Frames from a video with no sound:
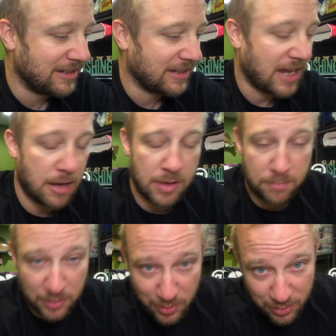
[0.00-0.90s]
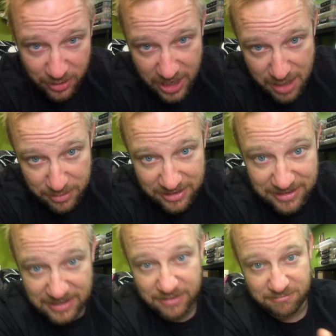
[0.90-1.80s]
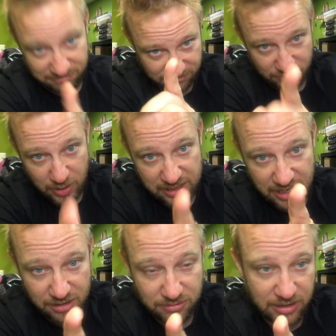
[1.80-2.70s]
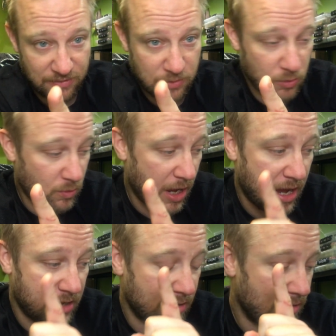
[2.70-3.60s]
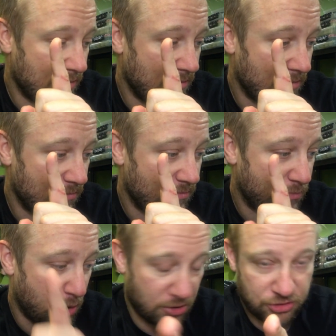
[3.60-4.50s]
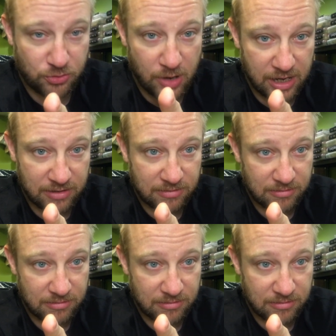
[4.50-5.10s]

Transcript: Comment below your comment right now if you got perch right.